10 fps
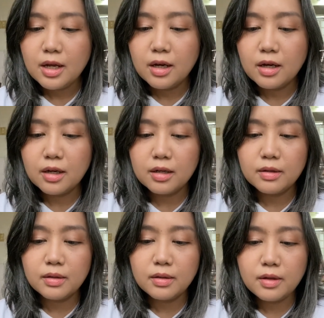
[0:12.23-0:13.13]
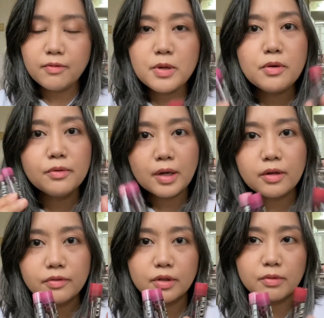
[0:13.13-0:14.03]
Uh, they've been
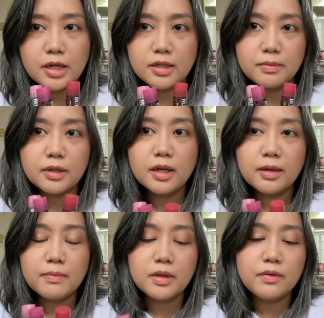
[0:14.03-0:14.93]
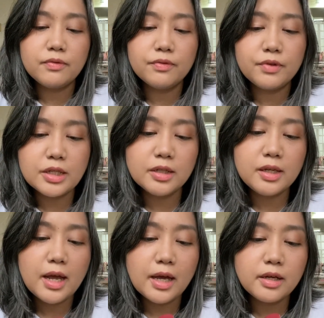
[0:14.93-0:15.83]
around for quite some time. They've
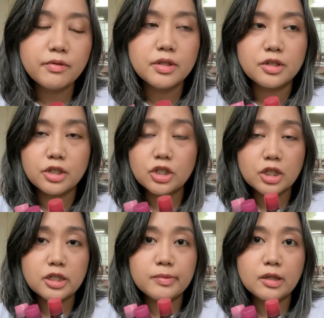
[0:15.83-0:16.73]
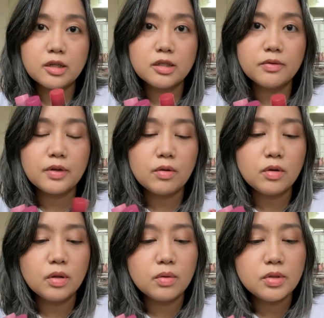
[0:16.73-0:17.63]
recently had a resurgence because of how
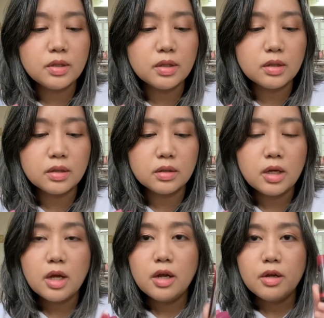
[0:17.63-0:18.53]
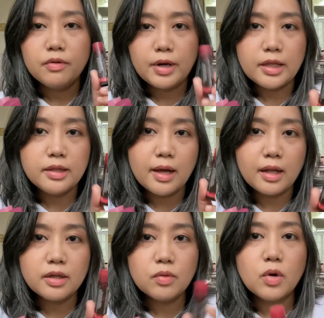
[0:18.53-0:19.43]
close the red
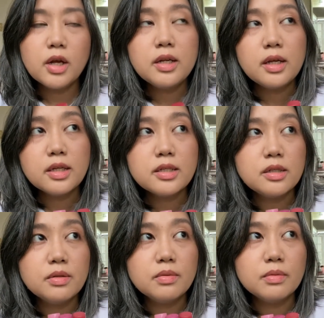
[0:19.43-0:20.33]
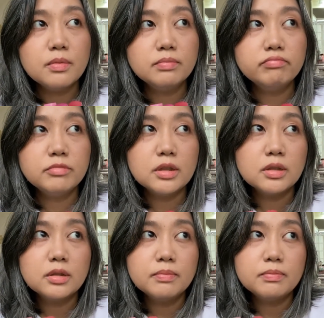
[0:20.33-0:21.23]
Dahlia one is to
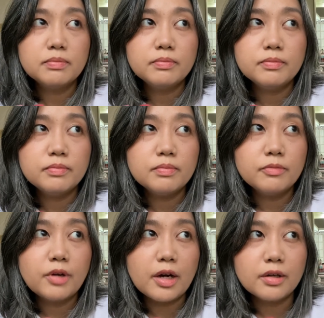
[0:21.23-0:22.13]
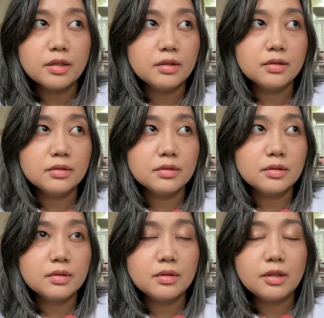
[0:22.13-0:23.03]
the viral
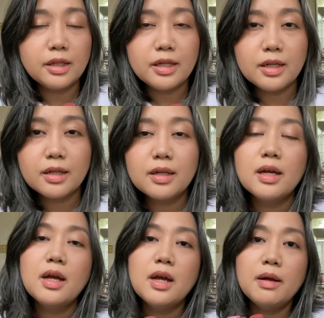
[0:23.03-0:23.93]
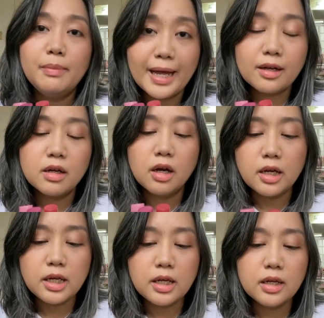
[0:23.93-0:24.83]
Clinique Black
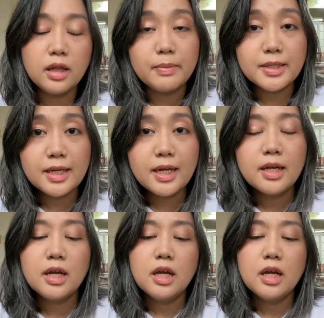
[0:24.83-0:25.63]
Honey lipstick.